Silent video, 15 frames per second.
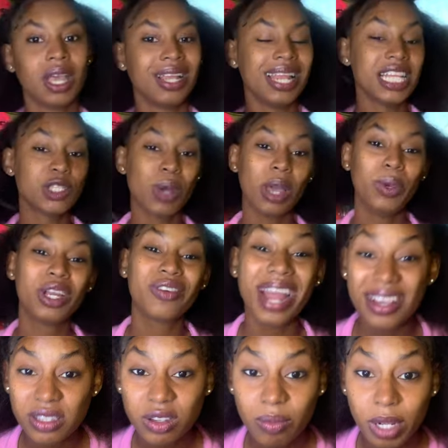That's why we
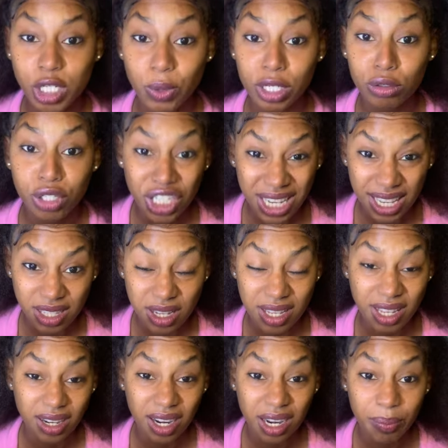cry so much when you cheat, because
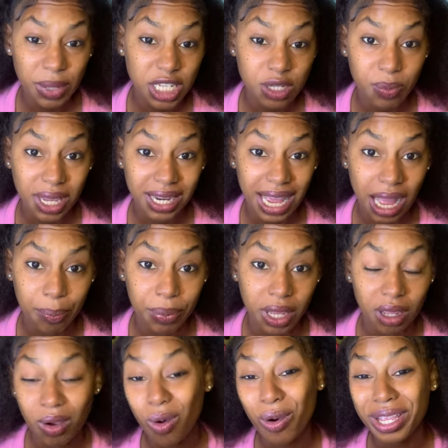another bitch made you
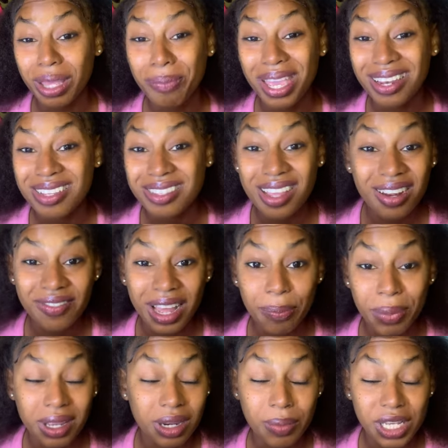happy. Or you made yourself
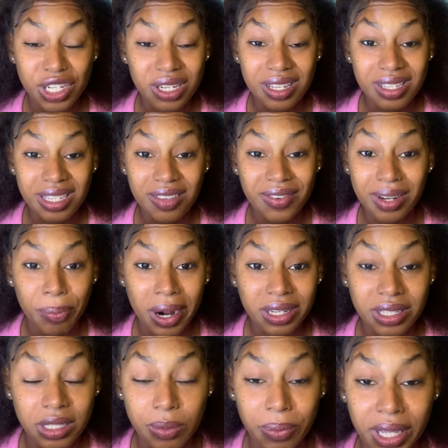happy. The bitch didn't even
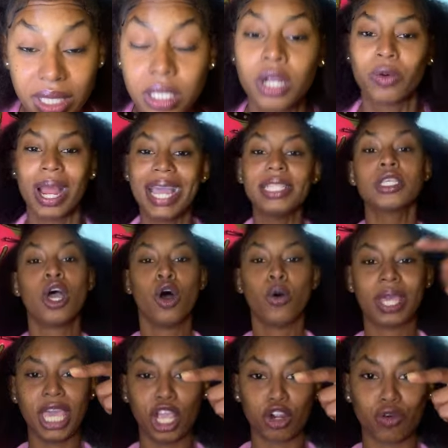participate, right?
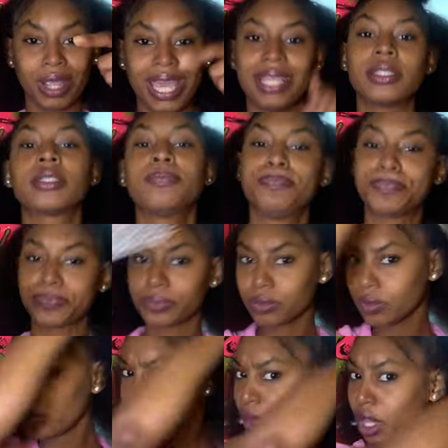Okay, great.
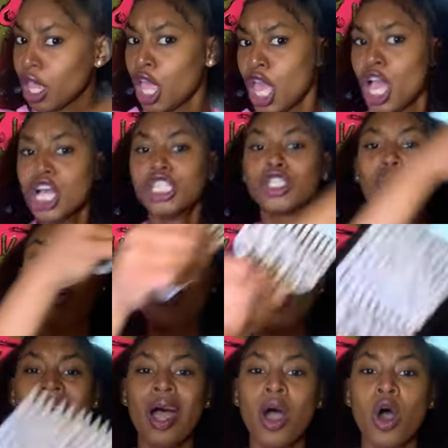
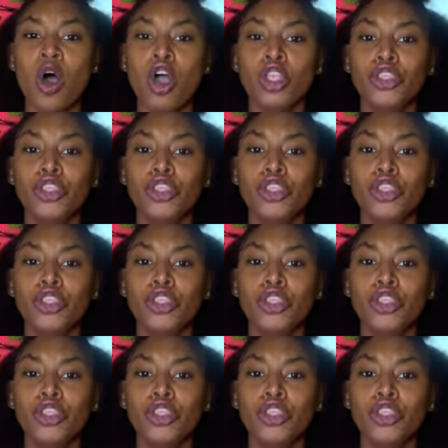So